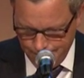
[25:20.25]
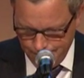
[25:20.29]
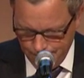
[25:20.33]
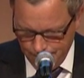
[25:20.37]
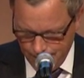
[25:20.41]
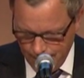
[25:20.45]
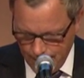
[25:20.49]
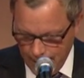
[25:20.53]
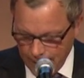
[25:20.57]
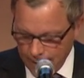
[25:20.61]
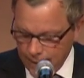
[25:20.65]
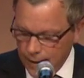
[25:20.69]

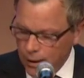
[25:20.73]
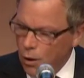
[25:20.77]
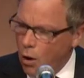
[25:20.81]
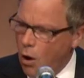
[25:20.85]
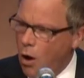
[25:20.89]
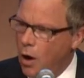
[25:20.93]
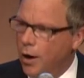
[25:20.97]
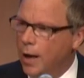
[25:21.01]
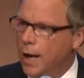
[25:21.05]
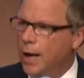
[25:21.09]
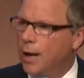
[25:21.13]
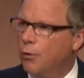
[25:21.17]
And the
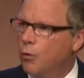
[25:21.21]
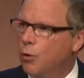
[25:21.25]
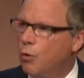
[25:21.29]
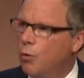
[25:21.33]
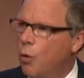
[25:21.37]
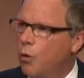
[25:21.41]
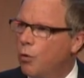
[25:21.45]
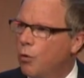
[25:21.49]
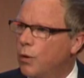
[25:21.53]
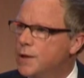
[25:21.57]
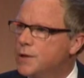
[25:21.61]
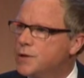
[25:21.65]
longing grew
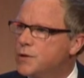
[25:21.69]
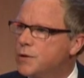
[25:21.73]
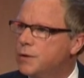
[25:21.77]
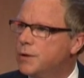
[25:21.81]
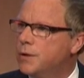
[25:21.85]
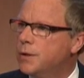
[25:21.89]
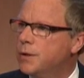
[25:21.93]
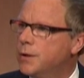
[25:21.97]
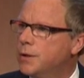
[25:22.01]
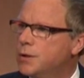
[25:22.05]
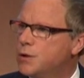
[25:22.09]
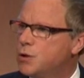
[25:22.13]
only
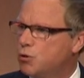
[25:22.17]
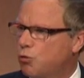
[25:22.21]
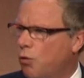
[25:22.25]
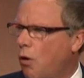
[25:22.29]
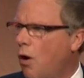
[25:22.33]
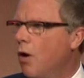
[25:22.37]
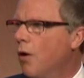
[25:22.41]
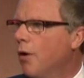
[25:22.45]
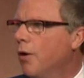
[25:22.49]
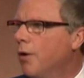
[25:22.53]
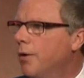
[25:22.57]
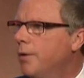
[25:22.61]

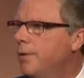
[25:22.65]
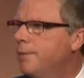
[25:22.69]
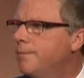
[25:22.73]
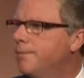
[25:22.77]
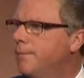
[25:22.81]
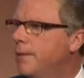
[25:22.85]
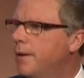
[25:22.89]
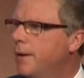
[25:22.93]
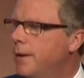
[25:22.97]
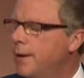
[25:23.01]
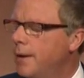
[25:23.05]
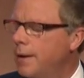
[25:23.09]
stronger
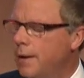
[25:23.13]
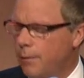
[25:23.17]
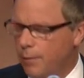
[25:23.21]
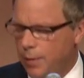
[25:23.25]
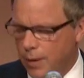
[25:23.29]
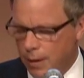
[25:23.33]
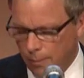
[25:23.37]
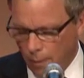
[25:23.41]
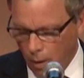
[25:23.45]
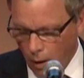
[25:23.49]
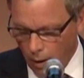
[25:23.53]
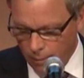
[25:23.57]
when
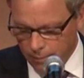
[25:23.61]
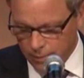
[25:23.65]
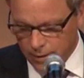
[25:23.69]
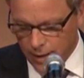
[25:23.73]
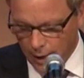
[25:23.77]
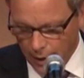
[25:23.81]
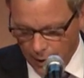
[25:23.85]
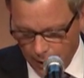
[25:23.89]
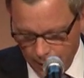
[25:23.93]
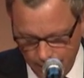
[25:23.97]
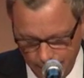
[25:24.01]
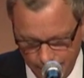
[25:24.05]
her mom died.
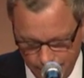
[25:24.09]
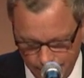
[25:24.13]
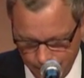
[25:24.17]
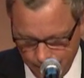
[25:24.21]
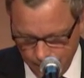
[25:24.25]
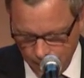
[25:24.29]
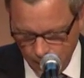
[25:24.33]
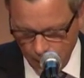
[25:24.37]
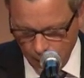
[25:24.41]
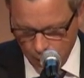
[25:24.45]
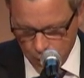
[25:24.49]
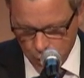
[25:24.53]

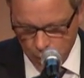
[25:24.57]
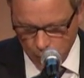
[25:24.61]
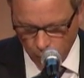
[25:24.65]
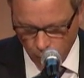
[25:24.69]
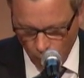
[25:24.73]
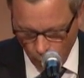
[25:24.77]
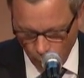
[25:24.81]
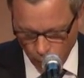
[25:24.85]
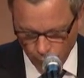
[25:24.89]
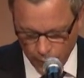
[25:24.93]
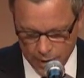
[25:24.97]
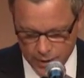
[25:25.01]
She
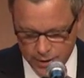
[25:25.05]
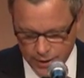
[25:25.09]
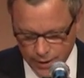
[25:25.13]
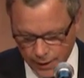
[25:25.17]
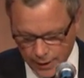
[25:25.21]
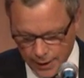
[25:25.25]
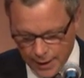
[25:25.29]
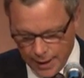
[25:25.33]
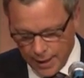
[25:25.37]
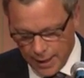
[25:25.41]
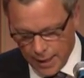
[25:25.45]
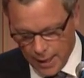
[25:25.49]
wrote
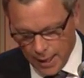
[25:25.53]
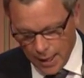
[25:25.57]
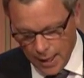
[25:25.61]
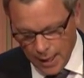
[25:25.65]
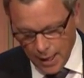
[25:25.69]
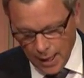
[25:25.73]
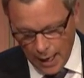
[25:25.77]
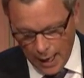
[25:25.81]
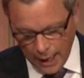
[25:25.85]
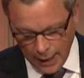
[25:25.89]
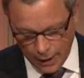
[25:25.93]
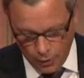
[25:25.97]
recently,
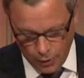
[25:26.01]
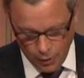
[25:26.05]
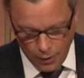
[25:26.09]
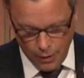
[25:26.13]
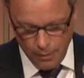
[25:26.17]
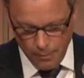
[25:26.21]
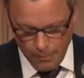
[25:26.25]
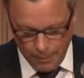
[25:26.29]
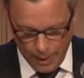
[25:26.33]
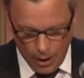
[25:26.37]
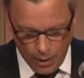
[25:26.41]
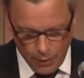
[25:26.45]
"I
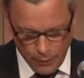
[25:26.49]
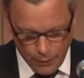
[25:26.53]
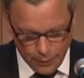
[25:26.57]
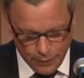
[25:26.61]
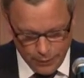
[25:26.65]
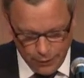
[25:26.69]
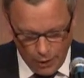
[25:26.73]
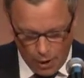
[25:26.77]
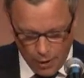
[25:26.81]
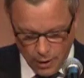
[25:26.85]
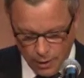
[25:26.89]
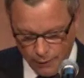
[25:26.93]
couldn't bear the
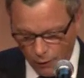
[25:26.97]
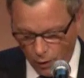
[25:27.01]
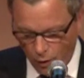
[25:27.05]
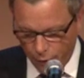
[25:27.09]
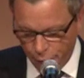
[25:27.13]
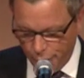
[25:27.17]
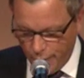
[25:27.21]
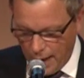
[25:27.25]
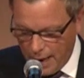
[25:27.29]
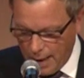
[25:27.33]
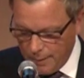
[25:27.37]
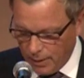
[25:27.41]
thought of our
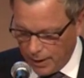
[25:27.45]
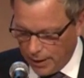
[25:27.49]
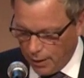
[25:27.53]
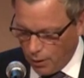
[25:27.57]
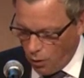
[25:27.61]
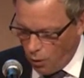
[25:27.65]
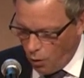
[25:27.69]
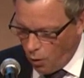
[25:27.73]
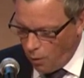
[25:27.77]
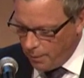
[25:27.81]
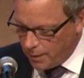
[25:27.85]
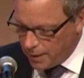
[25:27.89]
family
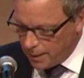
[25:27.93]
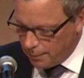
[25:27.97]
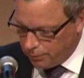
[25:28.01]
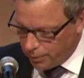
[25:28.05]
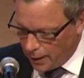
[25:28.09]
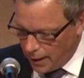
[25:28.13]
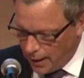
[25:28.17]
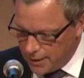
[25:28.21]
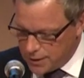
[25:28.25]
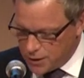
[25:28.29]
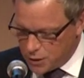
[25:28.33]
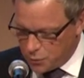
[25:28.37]
home and the
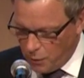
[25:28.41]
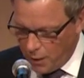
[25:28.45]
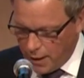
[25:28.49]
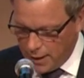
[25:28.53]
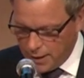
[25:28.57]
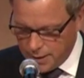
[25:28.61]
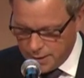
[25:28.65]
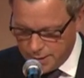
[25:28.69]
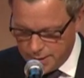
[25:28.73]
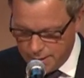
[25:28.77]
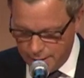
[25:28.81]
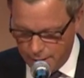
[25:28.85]
blood, sweat,
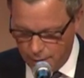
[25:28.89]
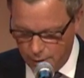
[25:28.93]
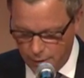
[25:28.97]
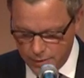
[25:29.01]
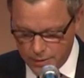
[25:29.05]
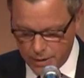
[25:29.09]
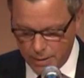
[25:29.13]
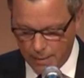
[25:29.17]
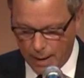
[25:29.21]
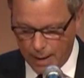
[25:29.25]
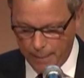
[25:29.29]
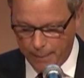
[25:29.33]
and tears
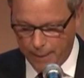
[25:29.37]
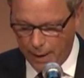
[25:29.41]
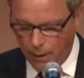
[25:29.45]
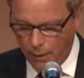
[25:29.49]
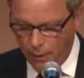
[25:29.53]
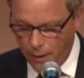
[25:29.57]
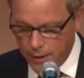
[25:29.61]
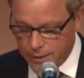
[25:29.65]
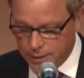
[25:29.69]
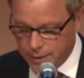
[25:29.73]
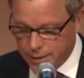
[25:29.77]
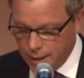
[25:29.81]
that my
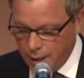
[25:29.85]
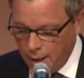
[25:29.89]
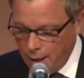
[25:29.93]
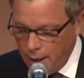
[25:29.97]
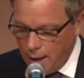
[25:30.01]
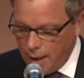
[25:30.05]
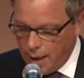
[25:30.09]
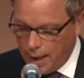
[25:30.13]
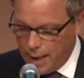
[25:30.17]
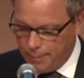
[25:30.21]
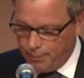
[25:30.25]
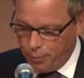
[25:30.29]
parents
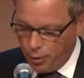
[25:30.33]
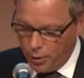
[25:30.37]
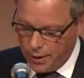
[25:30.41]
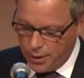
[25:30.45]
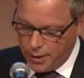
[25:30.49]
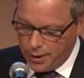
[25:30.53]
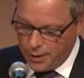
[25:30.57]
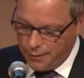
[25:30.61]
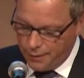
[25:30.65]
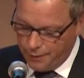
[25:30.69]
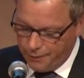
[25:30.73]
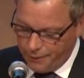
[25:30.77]
had put
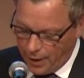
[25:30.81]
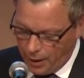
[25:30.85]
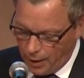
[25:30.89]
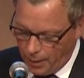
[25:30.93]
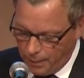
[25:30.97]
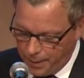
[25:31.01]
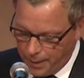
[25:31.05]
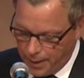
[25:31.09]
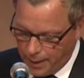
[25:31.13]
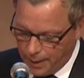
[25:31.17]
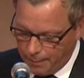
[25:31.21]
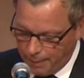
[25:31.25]
into
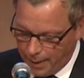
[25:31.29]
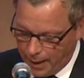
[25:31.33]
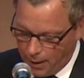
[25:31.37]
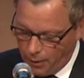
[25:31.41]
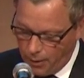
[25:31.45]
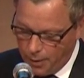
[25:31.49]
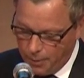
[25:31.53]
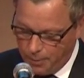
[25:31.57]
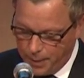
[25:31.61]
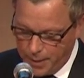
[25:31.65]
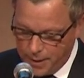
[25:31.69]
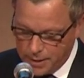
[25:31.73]
developing a
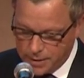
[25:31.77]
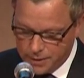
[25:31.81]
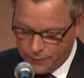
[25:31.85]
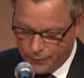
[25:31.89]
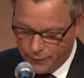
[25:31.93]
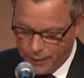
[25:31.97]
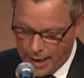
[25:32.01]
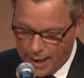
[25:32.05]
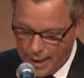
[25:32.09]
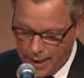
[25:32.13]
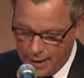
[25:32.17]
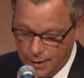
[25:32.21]
barren piece of
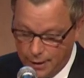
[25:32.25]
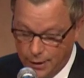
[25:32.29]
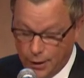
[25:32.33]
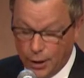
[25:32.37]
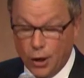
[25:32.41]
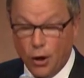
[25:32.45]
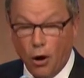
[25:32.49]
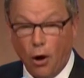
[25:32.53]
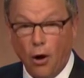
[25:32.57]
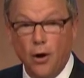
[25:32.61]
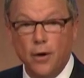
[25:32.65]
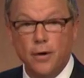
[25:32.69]
land into
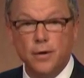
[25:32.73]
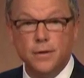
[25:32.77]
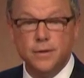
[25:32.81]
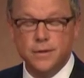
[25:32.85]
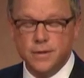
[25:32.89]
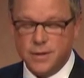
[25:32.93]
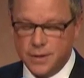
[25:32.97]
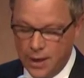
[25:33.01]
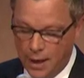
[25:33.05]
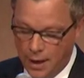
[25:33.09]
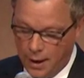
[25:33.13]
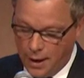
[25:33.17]

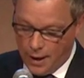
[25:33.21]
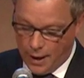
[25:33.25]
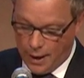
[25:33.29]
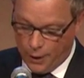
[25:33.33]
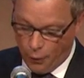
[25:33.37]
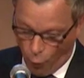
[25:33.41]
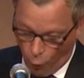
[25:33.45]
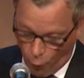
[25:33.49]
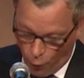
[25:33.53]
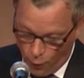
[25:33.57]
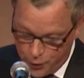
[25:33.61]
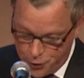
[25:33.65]
gardens, an
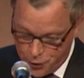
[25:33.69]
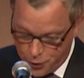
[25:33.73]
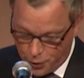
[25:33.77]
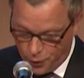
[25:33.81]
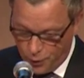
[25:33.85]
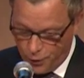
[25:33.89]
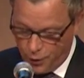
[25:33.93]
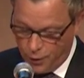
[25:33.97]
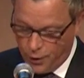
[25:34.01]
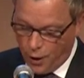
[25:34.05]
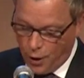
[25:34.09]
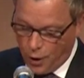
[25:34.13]

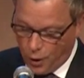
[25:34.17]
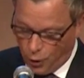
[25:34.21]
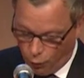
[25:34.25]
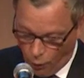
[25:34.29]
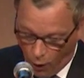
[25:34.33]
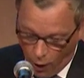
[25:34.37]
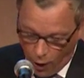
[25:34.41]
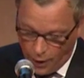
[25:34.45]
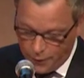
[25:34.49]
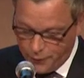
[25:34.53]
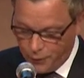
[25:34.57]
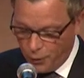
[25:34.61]
orchard,
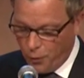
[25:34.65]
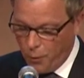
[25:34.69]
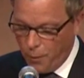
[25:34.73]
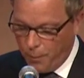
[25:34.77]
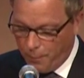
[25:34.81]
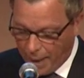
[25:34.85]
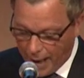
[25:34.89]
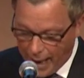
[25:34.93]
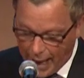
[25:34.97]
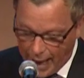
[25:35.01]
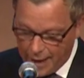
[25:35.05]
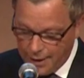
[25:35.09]
grotto,
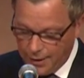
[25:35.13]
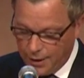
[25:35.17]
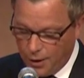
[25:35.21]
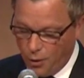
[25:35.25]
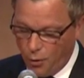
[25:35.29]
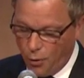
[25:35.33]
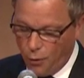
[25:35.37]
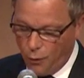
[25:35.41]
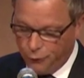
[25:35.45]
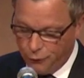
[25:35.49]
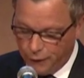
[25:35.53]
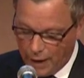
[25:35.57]

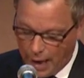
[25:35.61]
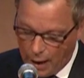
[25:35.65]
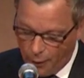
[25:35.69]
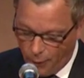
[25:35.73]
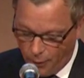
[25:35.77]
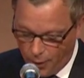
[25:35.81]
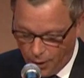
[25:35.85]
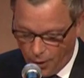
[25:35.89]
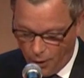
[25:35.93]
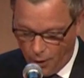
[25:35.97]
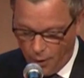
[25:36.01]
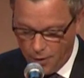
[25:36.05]
patio, flower
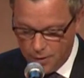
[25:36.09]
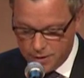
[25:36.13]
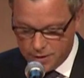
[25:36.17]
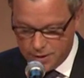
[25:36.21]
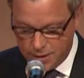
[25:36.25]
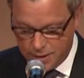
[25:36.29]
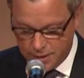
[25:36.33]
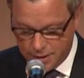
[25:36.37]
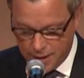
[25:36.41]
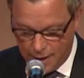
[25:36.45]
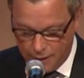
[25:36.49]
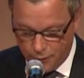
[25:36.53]
gardens,
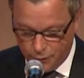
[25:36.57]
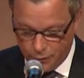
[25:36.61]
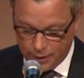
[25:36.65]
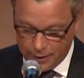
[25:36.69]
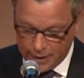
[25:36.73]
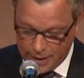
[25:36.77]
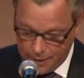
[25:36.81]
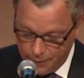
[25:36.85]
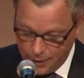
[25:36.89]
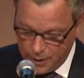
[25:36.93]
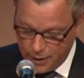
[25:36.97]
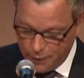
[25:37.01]
etc.,
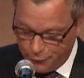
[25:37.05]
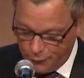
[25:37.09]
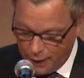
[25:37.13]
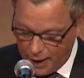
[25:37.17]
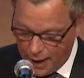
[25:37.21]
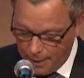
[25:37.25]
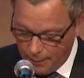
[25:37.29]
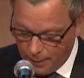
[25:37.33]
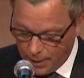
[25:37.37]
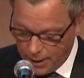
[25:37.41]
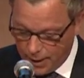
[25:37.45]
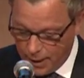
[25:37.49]
leaving the
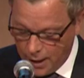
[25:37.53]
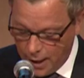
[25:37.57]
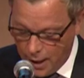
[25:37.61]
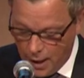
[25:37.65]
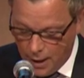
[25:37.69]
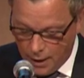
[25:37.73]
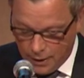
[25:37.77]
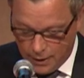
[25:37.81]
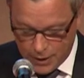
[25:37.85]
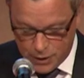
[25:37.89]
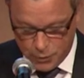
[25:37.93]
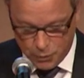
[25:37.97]
family.
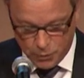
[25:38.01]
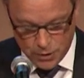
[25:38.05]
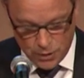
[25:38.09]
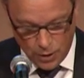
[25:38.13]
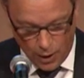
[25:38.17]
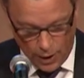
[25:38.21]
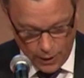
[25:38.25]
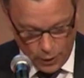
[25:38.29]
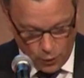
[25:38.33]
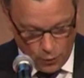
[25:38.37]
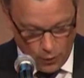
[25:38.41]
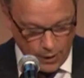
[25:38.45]
This was
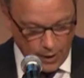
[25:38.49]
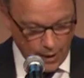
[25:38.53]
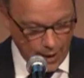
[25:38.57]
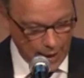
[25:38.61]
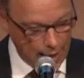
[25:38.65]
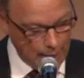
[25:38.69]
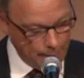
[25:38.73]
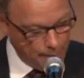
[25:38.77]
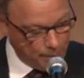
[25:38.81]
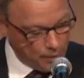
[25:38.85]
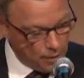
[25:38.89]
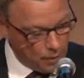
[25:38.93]
not going to
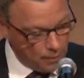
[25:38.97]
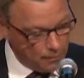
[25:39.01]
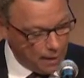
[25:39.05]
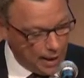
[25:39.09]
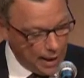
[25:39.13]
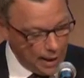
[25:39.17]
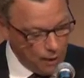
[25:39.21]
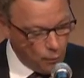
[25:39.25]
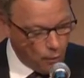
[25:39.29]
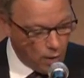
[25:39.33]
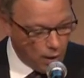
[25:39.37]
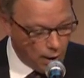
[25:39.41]
happen on
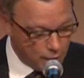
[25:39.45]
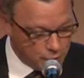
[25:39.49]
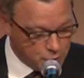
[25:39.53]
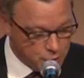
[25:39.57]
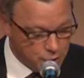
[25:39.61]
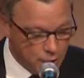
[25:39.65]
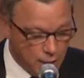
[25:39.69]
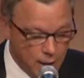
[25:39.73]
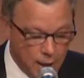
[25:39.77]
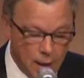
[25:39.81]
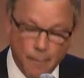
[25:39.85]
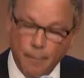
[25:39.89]
my watch.
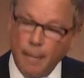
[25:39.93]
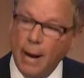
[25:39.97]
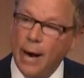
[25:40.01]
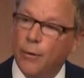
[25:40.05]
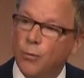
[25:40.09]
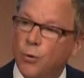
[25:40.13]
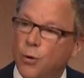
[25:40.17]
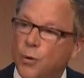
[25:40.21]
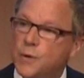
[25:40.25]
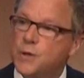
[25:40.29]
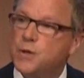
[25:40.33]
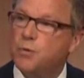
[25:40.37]
My
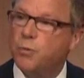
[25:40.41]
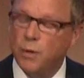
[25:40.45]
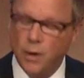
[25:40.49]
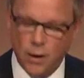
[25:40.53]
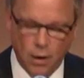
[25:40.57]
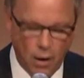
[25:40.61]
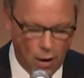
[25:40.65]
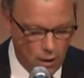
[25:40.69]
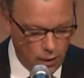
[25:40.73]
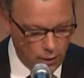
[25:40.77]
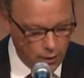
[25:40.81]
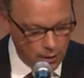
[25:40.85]
roots were
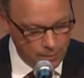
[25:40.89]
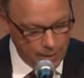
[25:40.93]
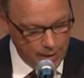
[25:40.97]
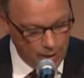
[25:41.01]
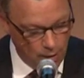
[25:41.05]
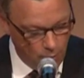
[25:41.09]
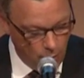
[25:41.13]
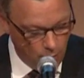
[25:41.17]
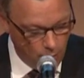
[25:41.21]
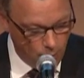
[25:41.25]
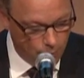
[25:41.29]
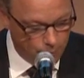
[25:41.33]
calling me
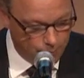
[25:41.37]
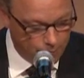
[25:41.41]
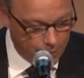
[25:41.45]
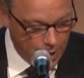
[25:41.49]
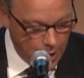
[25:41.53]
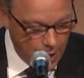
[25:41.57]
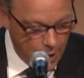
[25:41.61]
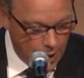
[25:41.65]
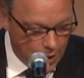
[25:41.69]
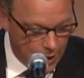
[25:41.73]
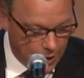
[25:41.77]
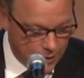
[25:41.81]
home."
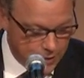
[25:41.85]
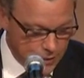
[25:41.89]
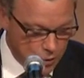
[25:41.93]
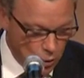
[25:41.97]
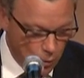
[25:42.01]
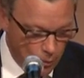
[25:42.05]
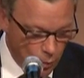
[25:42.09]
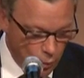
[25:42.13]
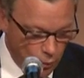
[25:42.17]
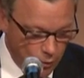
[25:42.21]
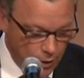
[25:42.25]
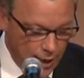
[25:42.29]
And so
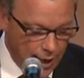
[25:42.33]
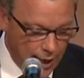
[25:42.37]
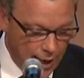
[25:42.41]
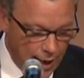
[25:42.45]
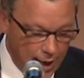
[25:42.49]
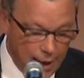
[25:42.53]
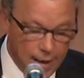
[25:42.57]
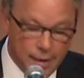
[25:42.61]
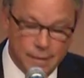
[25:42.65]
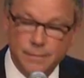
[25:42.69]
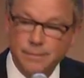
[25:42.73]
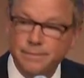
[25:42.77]

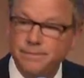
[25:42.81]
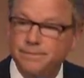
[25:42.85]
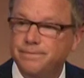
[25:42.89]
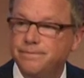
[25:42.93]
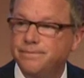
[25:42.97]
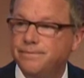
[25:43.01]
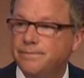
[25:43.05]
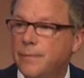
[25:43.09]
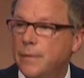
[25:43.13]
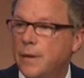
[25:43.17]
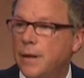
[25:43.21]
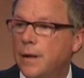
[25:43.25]
Marie-Anne
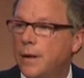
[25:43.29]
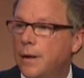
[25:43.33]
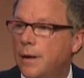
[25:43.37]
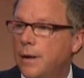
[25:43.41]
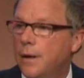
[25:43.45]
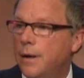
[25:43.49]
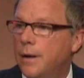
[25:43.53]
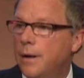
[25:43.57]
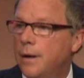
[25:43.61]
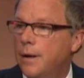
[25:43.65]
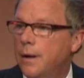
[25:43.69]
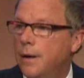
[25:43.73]

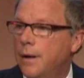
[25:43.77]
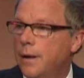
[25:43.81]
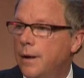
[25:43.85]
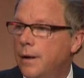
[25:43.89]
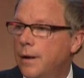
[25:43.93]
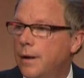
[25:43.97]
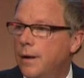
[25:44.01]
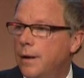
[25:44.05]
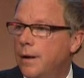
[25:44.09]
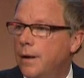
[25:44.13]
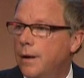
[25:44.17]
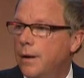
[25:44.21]

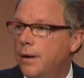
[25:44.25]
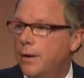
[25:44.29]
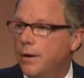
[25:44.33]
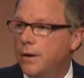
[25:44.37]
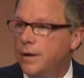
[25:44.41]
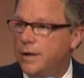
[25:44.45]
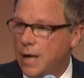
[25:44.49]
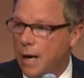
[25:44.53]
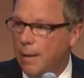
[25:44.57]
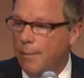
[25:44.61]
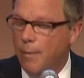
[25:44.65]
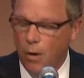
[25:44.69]
could
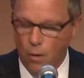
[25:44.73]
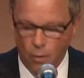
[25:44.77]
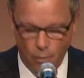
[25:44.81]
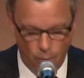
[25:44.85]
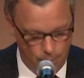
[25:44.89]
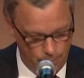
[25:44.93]
come home.